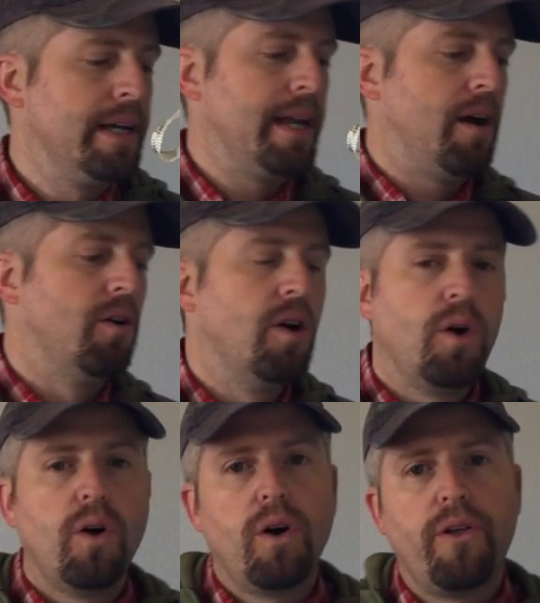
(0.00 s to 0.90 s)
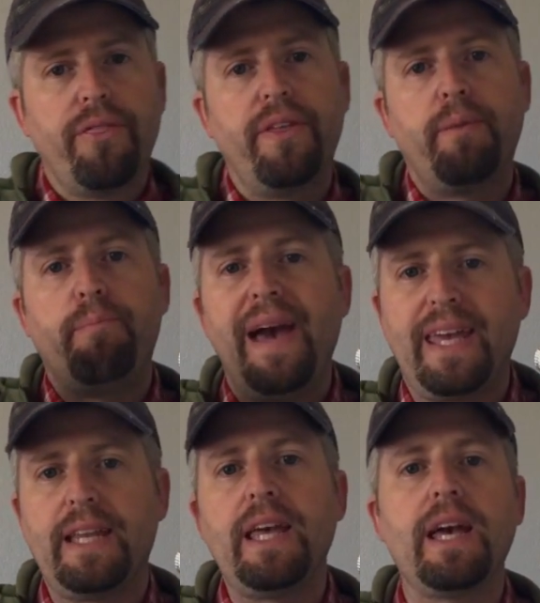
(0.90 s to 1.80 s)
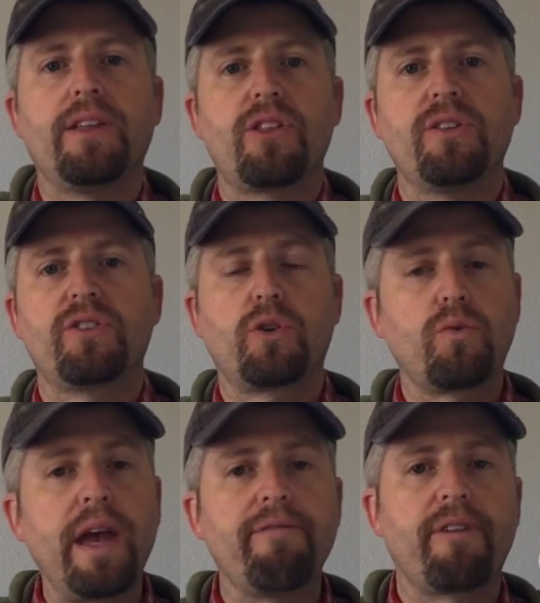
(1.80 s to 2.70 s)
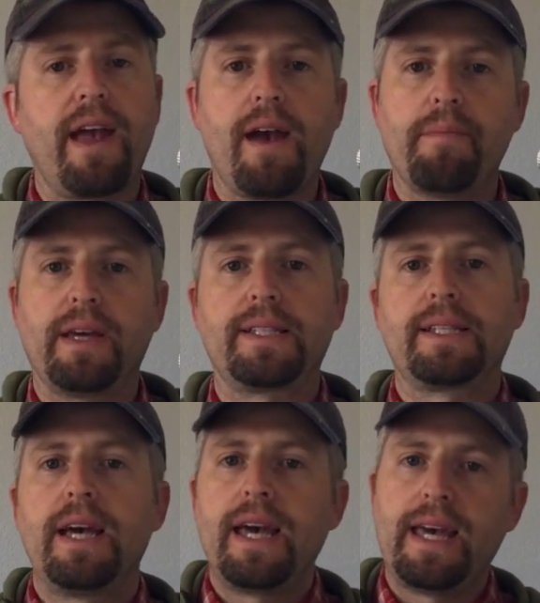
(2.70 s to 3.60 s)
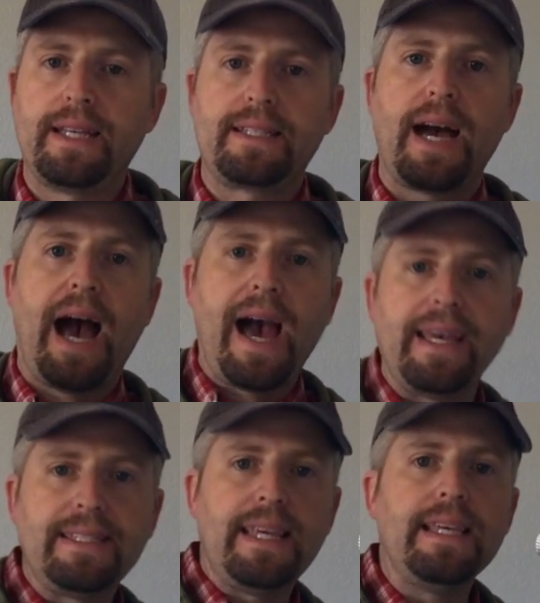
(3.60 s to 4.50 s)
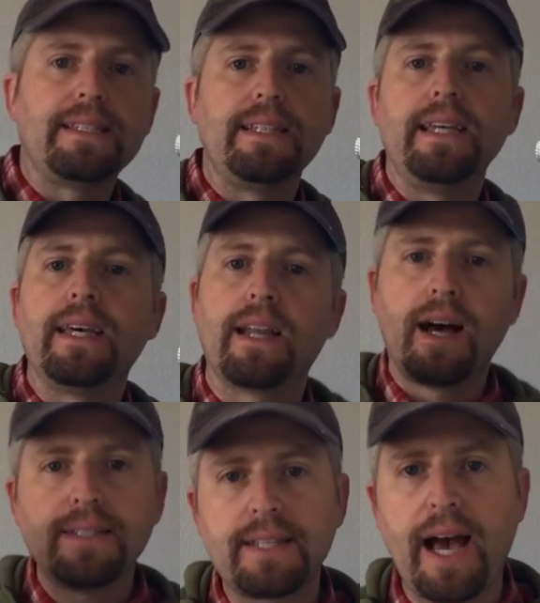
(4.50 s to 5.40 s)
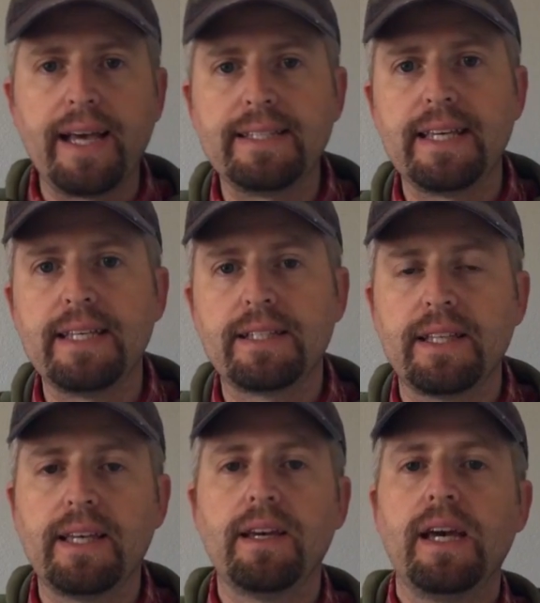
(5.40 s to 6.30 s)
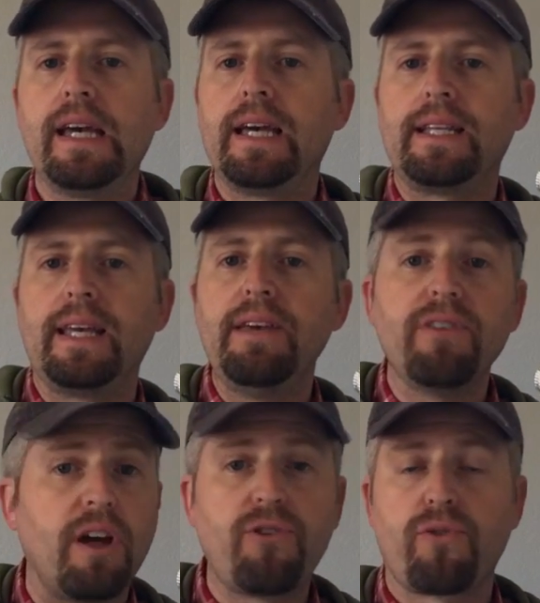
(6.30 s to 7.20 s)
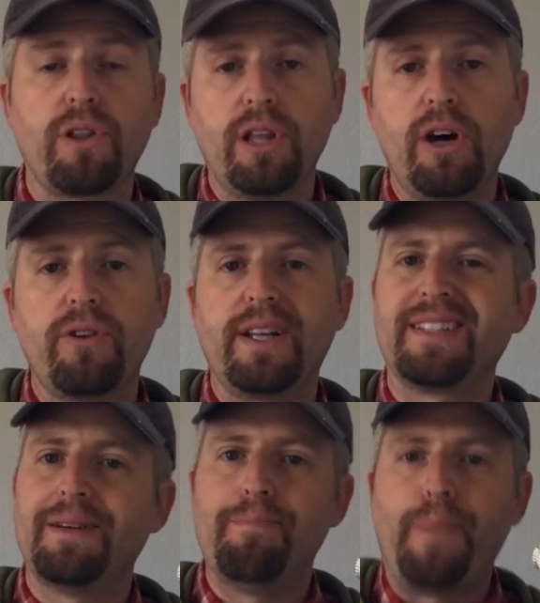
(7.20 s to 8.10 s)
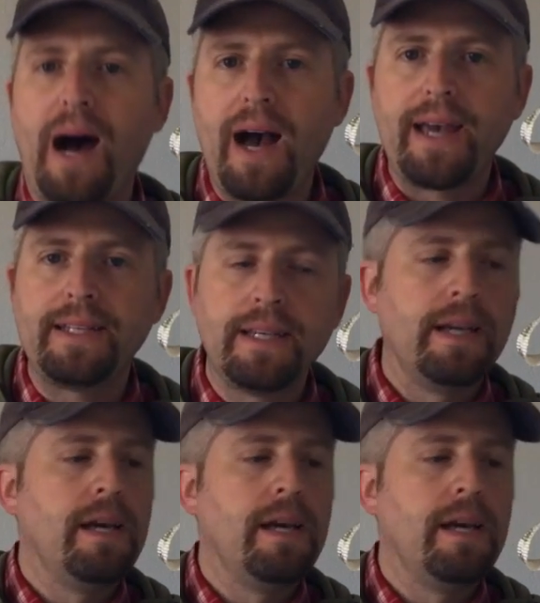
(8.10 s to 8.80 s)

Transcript: Now, the Becket hitch is great for hammocks. It ties easily, it unties easily, even under a load it doesn't bind.